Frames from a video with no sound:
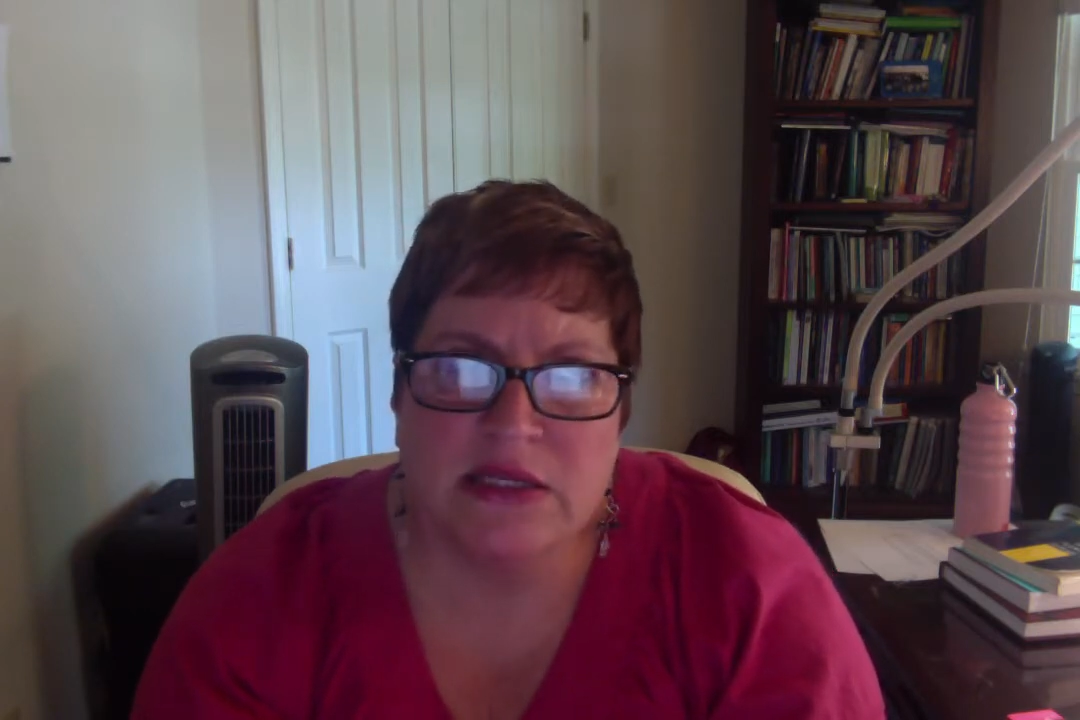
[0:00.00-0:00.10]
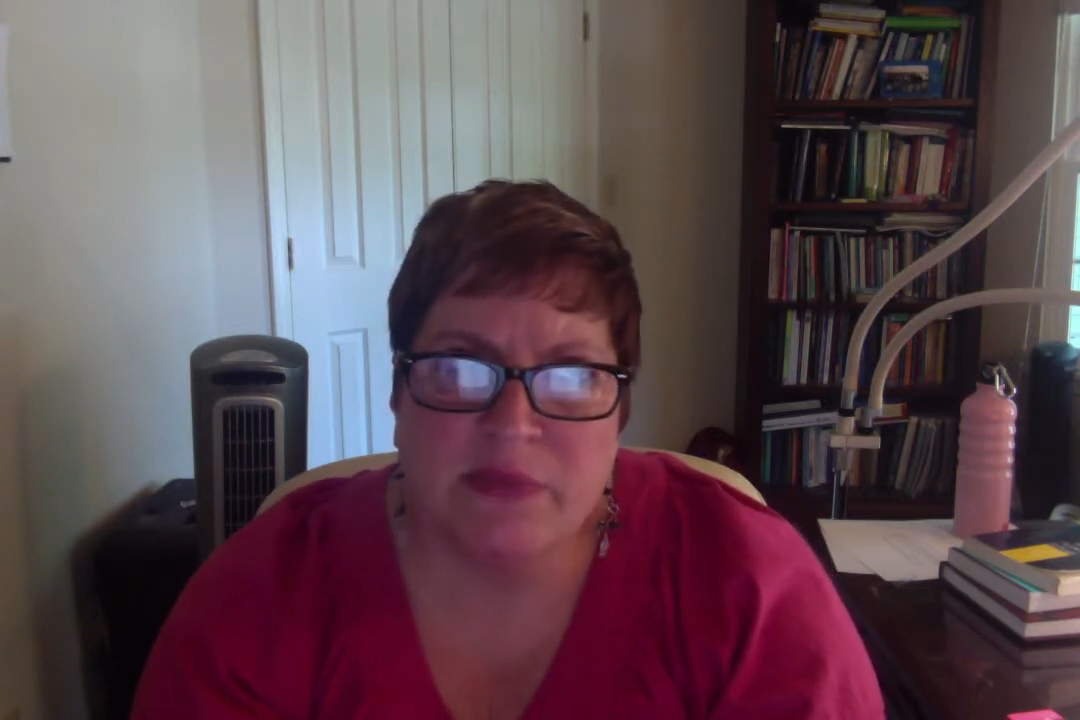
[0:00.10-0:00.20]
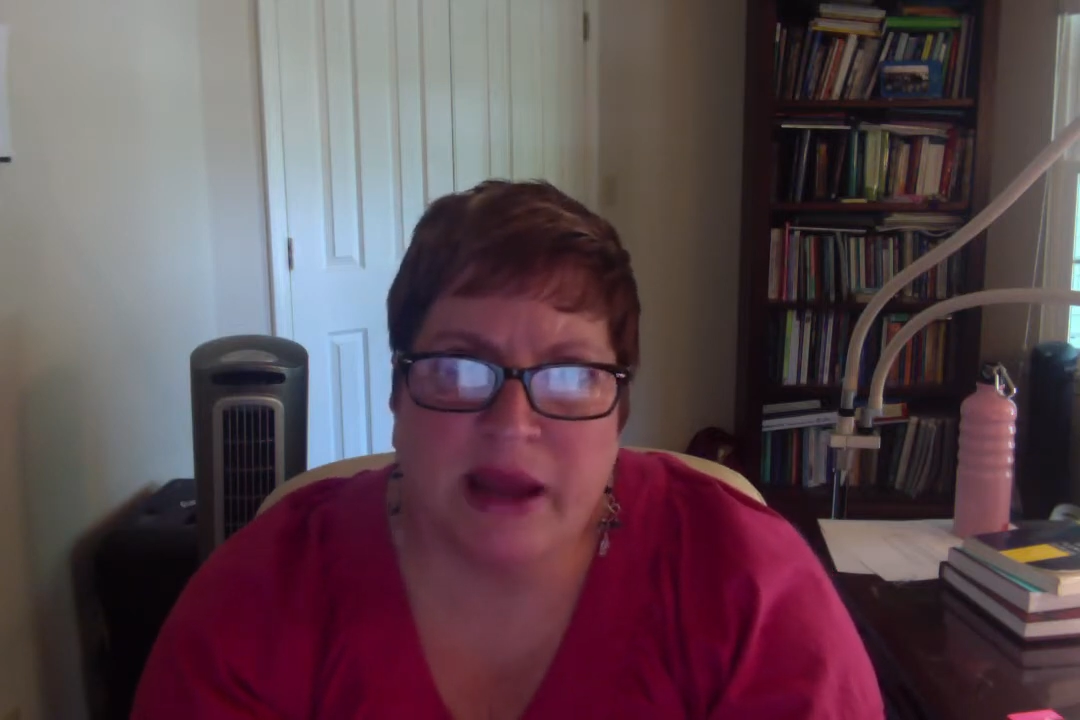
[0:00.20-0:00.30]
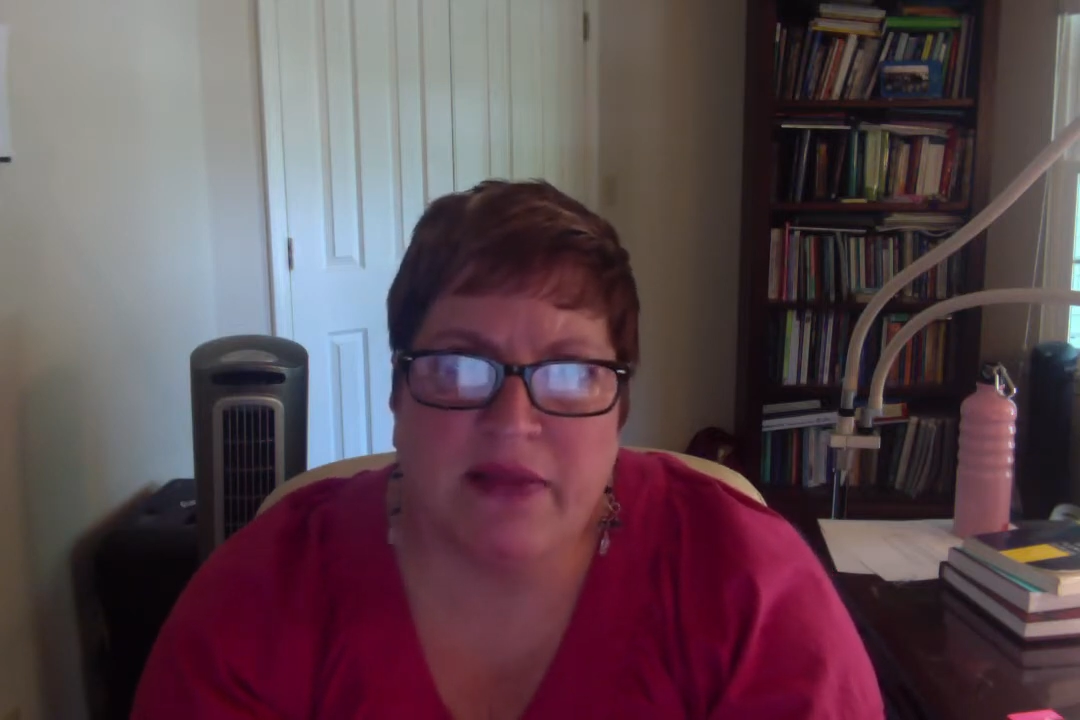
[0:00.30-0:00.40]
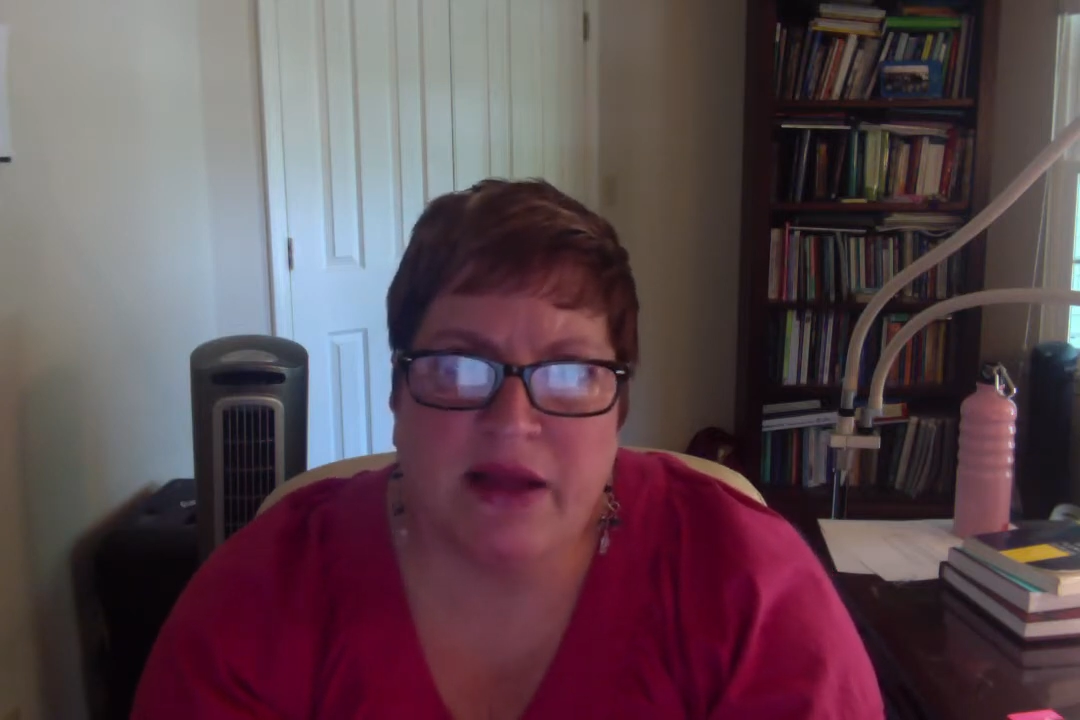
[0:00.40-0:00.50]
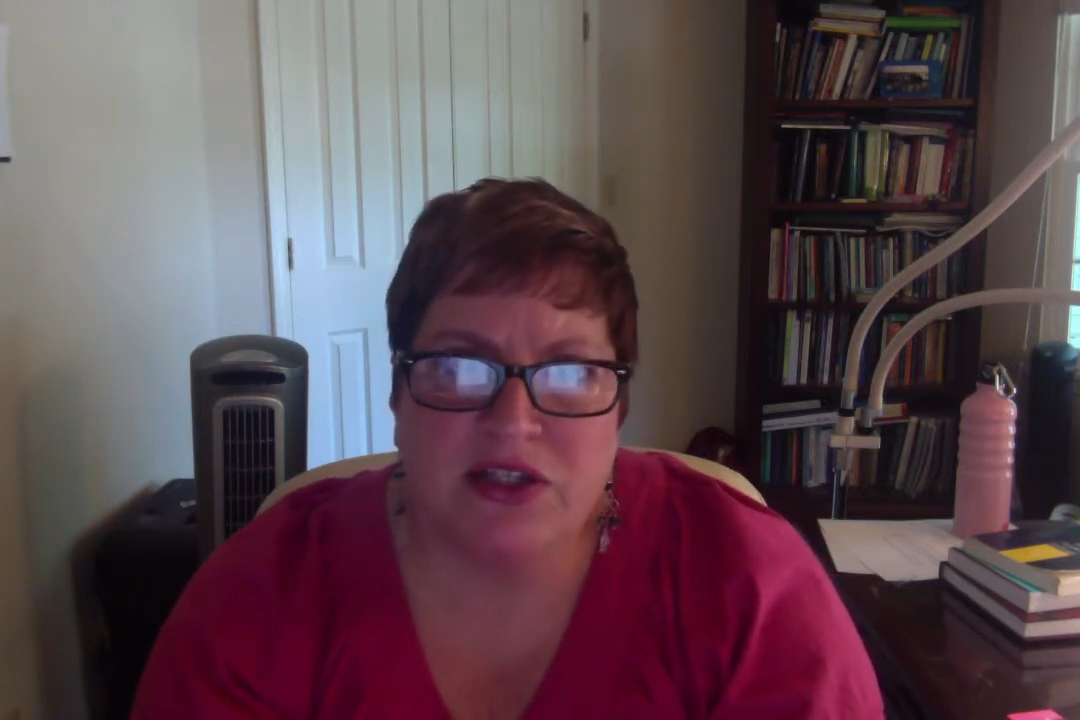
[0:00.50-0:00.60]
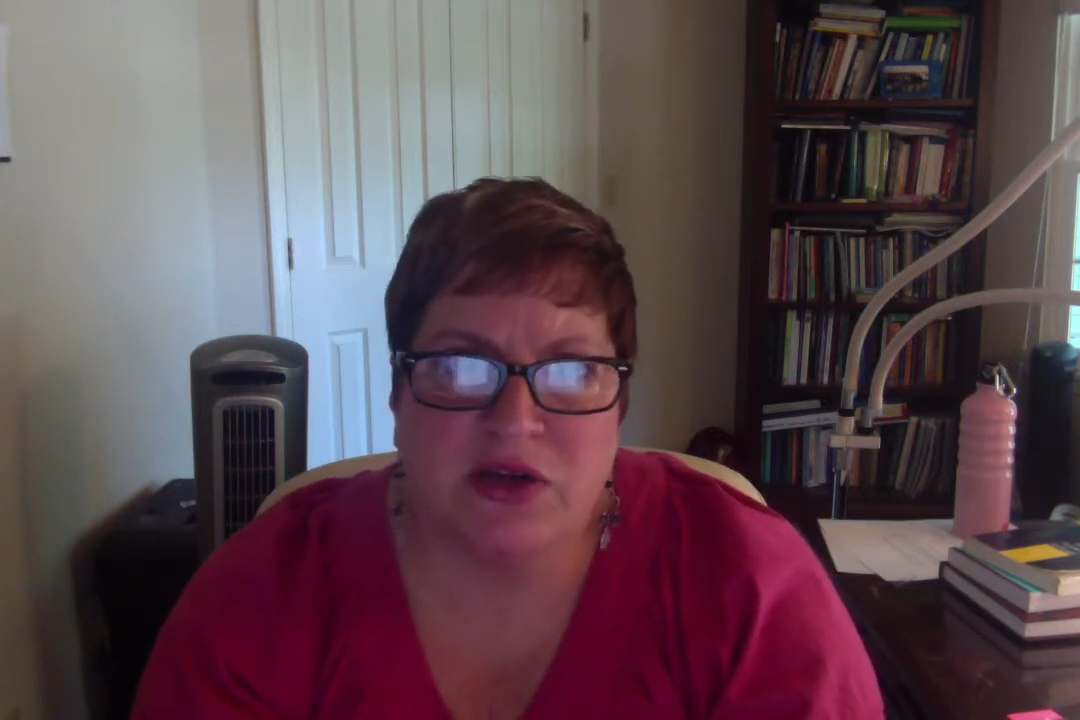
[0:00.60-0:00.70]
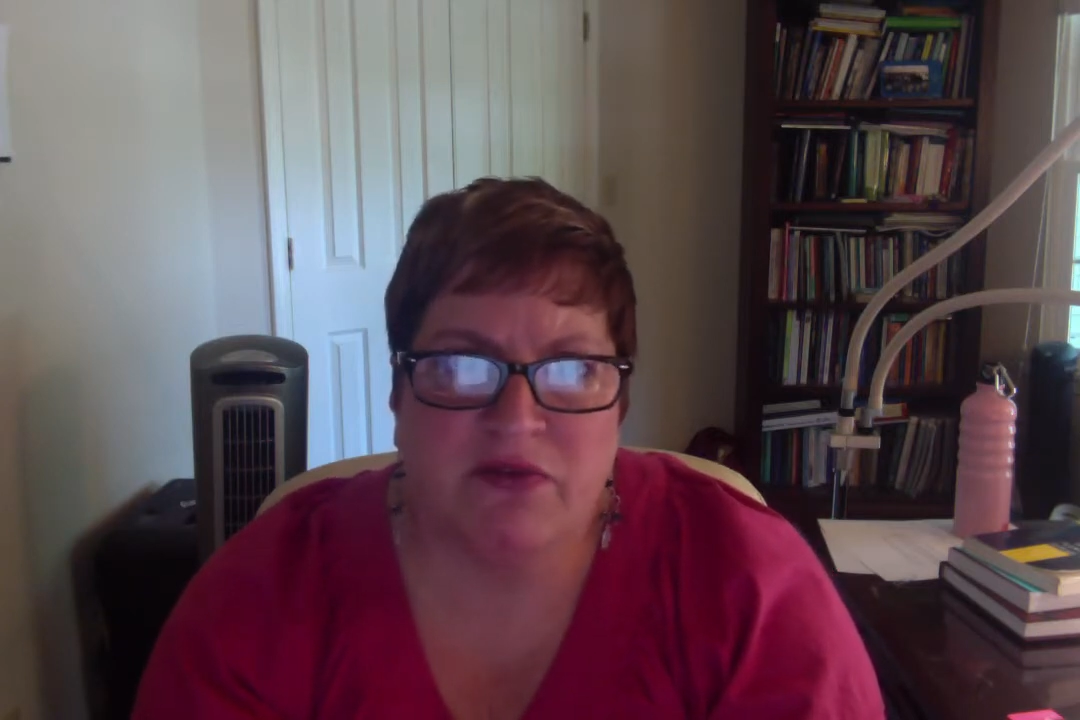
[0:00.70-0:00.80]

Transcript: biological